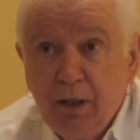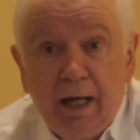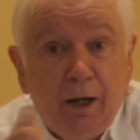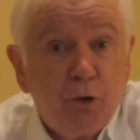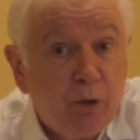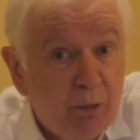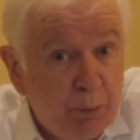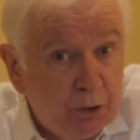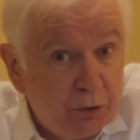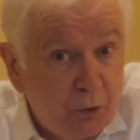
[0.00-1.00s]
How do I
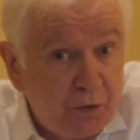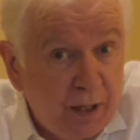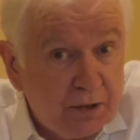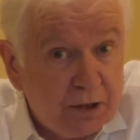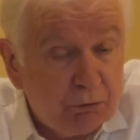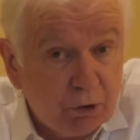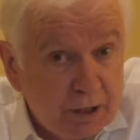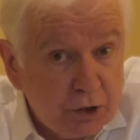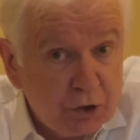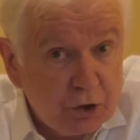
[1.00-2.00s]
build authentic
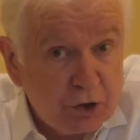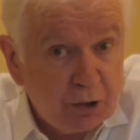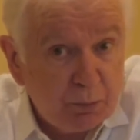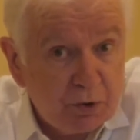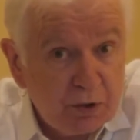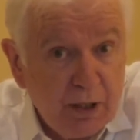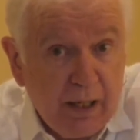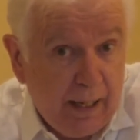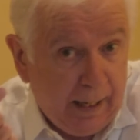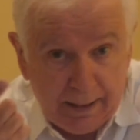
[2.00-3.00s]
relationships,
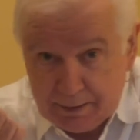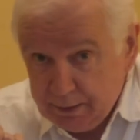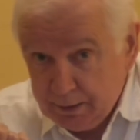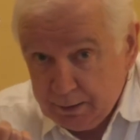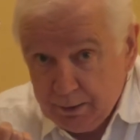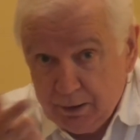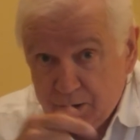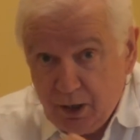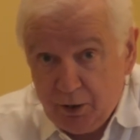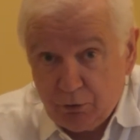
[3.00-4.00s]
as in
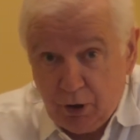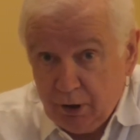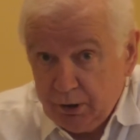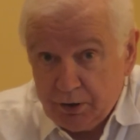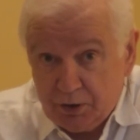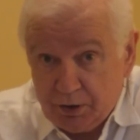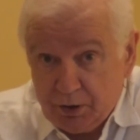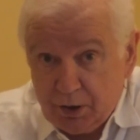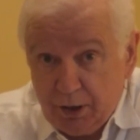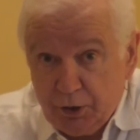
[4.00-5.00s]
Sandra Unger's
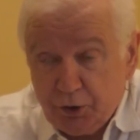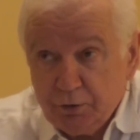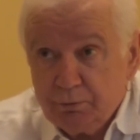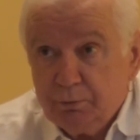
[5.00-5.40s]
dissertation?